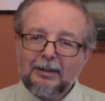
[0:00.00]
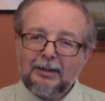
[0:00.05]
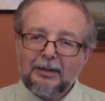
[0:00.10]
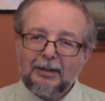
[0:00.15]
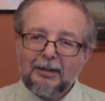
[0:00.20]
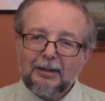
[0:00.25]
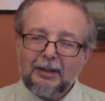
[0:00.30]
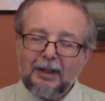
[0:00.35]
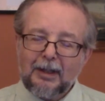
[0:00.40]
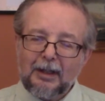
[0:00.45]

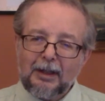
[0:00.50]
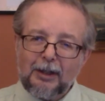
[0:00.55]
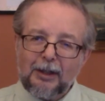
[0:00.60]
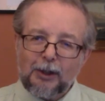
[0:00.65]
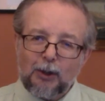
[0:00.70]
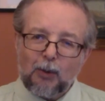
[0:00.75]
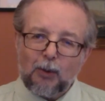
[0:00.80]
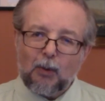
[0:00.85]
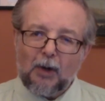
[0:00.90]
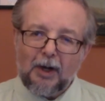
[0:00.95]
and
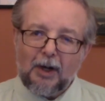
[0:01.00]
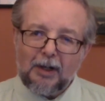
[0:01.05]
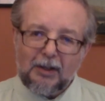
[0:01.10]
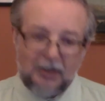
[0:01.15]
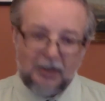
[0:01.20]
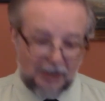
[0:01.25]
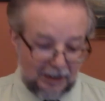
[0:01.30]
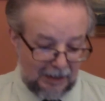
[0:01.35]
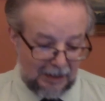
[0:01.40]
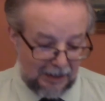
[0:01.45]
little walks
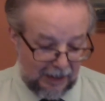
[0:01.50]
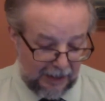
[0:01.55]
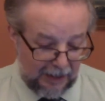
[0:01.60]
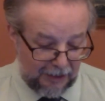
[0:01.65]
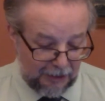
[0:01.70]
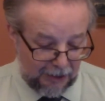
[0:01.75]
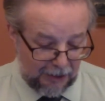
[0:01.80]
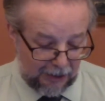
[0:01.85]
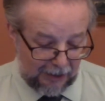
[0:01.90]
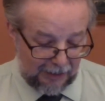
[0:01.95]
in
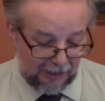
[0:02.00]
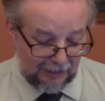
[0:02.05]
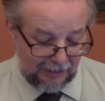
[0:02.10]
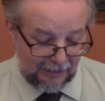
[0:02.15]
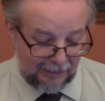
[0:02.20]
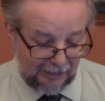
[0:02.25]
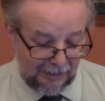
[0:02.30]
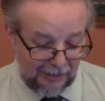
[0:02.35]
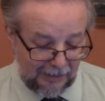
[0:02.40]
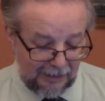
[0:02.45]
nature.
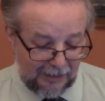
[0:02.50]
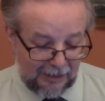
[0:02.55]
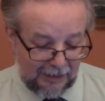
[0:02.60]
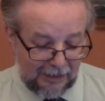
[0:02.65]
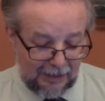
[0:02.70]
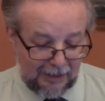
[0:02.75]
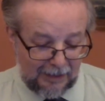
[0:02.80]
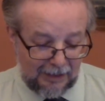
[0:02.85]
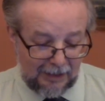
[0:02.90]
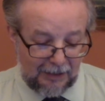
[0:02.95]

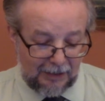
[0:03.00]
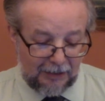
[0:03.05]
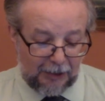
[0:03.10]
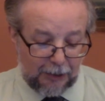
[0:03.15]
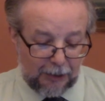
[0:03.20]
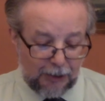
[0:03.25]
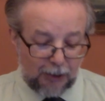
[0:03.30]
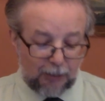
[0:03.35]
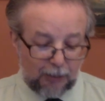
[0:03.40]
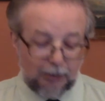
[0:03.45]

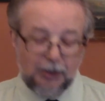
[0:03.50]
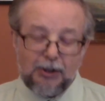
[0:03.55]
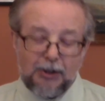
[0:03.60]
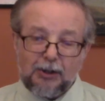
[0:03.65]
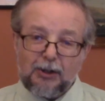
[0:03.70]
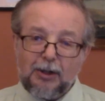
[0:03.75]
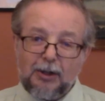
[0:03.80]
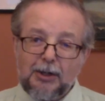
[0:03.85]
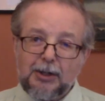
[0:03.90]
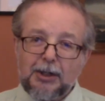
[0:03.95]
There's a
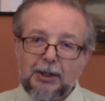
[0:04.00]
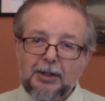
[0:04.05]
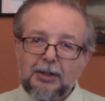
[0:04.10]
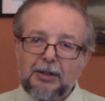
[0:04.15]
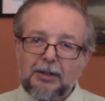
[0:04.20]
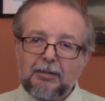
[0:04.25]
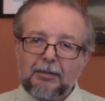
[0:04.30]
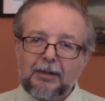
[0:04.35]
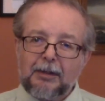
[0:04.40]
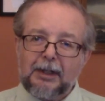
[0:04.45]
resurgence
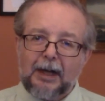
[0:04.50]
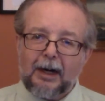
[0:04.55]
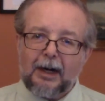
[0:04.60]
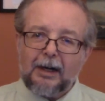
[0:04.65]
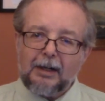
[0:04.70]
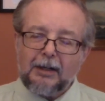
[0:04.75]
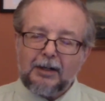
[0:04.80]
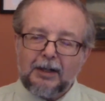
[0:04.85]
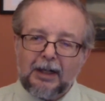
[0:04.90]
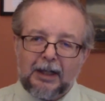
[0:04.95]
of
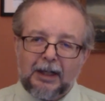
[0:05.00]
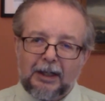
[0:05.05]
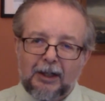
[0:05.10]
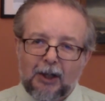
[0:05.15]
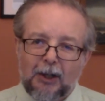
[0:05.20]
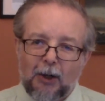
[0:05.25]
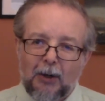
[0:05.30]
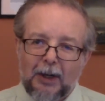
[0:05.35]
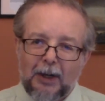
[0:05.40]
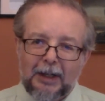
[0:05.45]
gardening
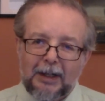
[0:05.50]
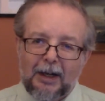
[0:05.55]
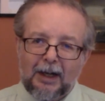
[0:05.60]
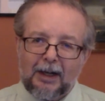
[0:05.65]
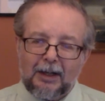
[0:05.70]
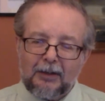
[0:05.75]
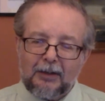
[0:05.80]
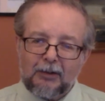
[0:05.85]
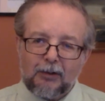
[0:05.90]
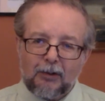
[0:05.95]
going
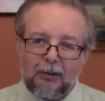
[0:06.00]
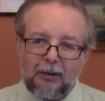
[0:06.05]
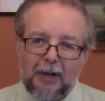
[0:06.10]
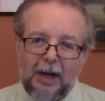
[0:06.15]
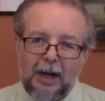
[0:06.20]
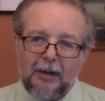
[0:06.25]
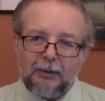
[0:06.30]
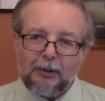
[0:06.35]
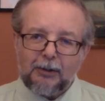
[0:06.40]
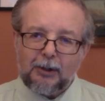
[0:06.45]
on
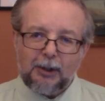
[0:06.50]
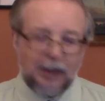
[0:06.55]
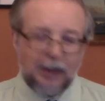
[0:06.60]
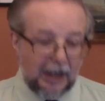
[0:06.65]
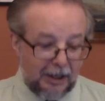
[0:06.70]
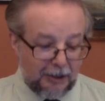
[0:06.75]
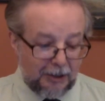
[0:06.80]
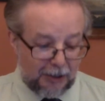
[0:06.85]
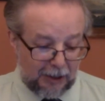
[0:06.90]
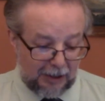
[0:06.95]
throughout the
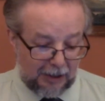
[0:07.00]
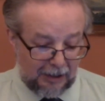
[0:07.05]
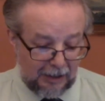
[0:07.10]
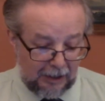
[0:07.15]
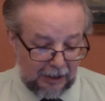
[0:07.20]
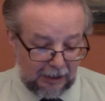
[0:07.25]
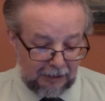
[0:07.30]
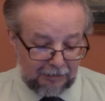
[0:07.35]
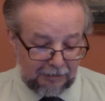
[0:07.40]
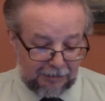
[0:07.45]
nation.
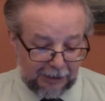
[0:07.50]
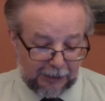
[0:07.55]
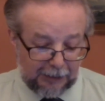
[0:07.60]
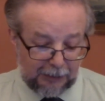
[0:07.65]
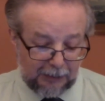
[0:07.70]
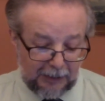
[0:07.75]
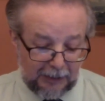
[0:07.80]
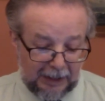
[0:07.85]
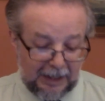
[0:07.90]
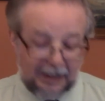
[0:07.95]

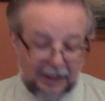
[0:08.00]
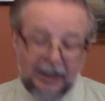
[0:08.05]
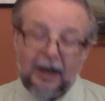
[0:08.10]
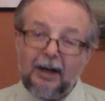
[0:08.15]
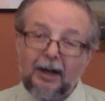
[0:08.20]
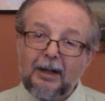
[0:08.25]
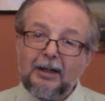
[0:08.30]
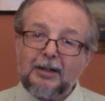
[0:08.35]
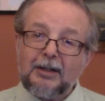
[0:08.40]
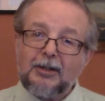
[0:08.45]
Victory
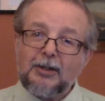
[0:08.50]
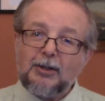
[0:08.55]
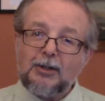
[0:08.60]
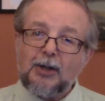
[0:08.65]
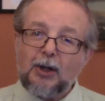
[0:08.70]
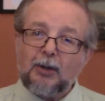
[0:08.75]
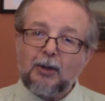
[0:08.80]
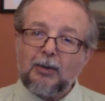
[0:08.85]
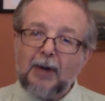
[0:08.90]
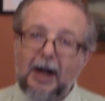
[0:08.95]
gardens
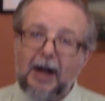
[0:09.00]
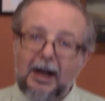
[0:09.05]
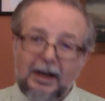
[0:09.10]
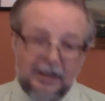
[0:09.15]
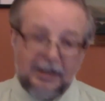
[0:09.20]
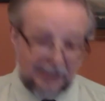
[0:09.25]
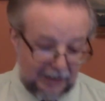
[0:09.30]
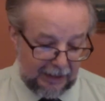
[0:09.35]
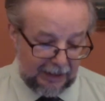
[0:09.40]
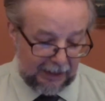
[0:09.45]
are
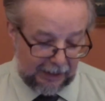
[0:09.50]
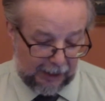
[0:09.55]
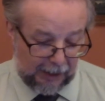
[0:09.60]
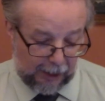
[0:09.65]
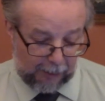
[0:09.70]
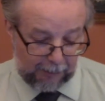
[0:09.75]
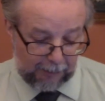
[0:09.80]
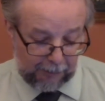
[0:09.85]
rising up.